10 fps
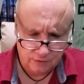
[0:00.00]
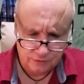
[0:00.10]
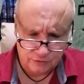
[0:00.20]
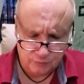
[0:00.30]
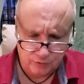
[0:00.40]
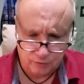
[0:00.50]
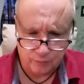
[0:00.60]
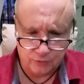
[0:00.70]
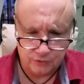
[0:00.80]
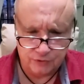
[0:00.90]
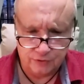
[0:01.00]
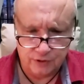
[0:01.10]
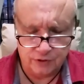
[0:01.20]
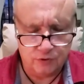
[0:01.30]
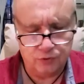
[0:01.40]
This would be the person
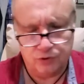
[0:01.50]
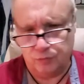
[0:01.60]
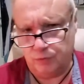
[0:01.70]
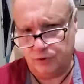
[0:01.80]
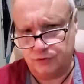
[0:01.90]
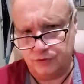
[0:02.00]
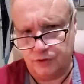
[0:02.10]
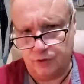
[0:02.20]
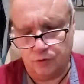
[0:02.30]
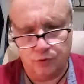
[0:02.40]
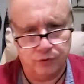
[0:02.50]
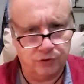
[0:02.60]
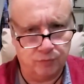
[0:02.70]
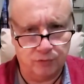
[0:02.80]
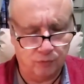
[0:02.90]
that, you know, you could be single, you
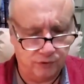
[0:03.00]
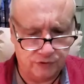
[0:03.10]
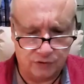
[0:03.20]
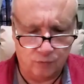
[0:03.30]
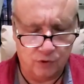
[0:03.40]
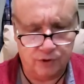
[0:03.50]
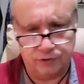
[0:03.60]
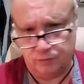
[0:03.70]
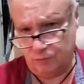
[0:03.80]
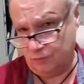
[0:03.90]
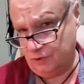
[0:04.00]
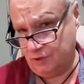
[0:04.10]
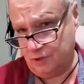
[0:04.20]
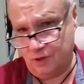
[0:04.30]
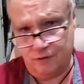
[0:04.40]
could be with someone, you could be really
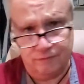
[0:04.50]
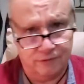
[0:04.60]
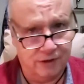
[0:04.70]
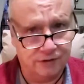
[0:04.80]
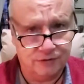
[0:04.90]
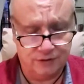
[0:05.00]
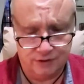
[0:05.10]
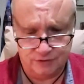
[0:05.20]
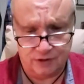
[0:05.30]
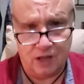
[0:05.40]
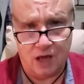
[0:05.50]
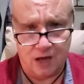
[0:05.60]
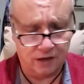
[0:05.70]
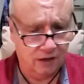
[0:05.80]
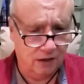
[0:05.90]
in love, and it's a
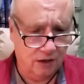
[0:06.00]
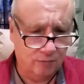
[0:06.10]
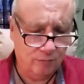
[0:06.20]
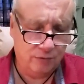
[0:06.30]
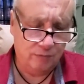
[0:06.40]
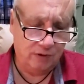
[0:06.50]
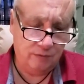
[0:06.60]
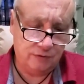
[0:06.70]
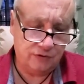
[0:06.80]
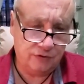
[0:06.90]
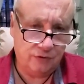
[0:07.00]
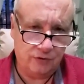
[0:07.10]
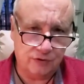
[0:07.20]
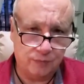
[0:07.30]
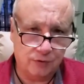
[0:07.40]
lock. But maybe there's still
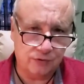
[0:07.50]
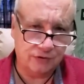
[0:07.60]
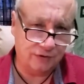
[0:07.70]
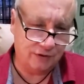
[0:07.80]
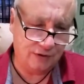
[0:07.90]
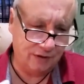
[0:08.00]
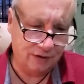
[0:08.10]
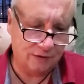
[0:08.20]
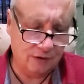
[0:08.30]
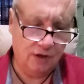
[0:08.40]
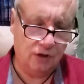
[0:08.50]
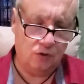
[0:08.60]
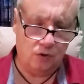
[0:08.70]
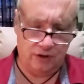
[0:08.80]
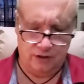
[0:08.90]
this person that you can't
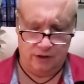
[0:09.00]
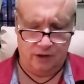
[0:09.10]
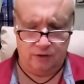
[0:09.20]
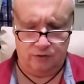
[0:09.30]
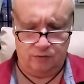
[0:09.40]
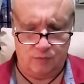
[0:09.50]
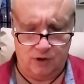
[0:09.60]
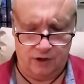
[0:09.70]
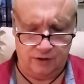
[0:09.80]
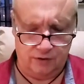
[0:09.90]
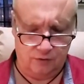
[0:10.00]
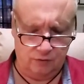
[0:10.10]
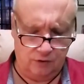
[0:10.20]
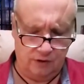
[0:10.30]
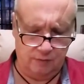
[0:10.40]
quite get out of your mind, you know,
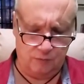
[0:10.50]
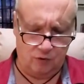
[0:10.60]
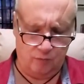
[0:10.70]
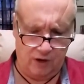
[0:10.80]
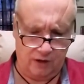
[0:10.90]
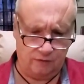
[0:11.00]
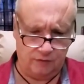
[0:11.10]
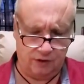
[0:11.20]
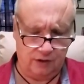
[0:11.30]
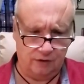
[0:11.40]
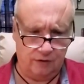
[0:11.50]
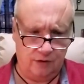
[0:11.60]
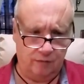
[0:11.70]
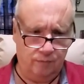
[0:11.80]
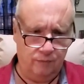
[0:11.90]
you keep going back and thinking of
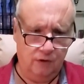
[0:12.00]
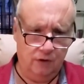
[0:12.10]
them.